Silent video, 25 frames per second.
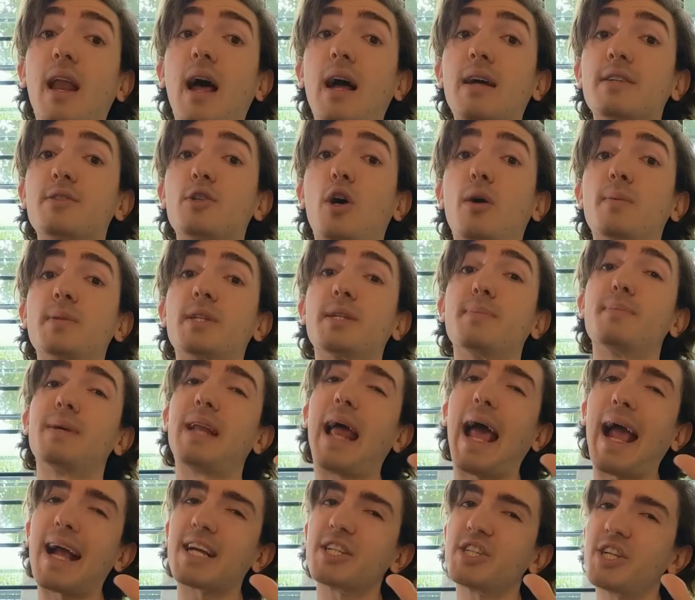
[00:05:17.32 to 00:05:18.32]
last option,
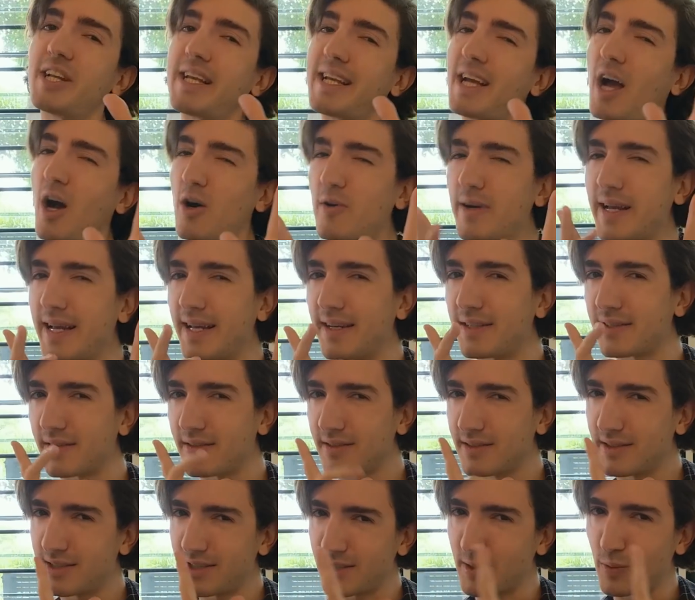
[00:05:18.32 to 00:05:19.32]
but actually I'll hit
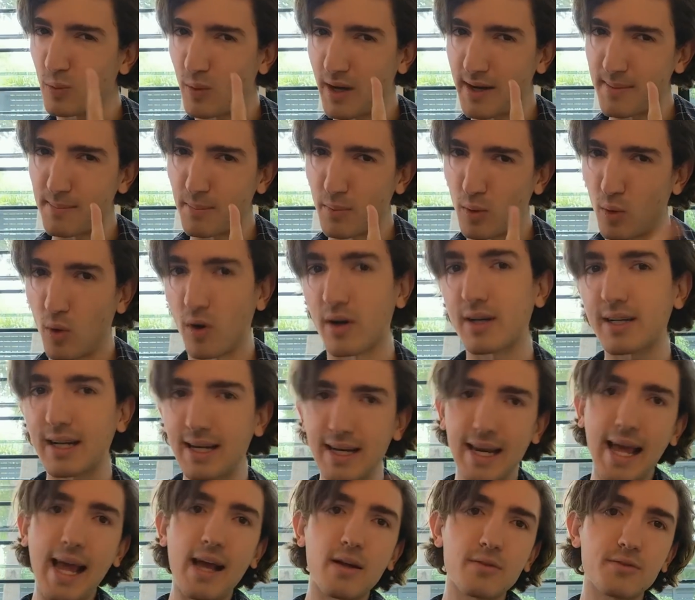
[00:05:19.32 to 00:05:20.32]
just one more.
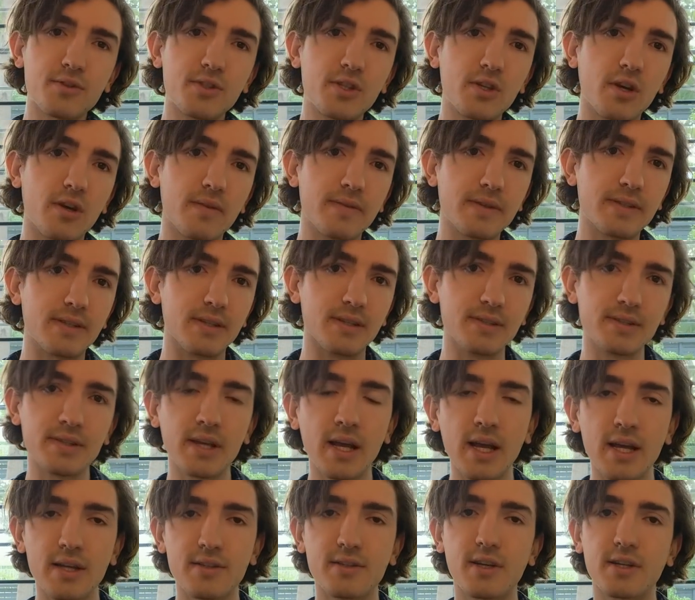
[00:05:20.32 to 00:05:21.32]
Cloud services,
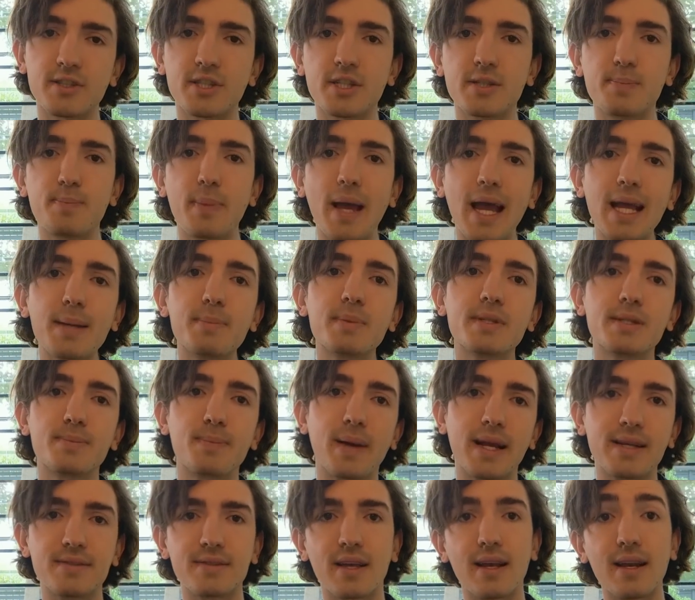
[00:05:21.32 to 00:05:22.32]
such as
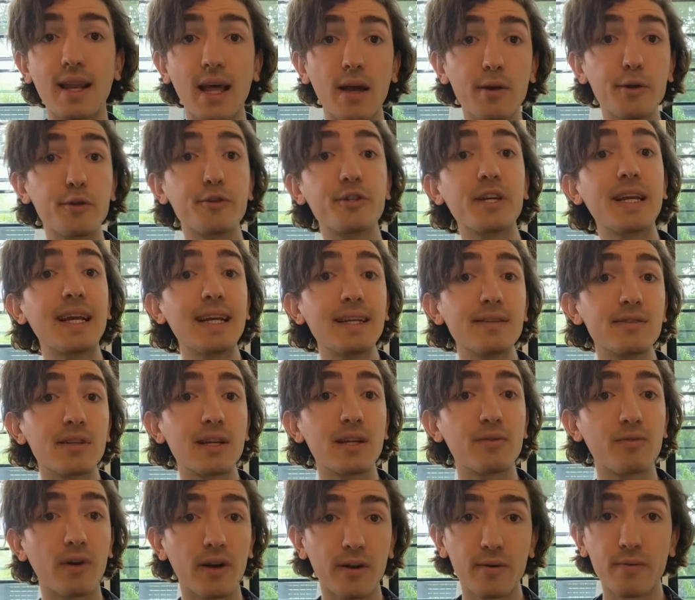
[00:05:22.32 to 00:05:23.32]
Paperspace, allow you to
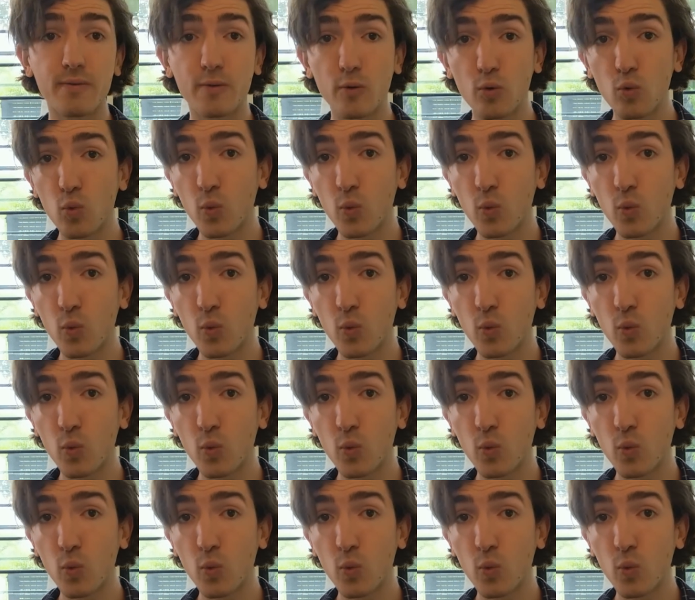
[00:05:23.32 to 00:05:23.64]
easily run a full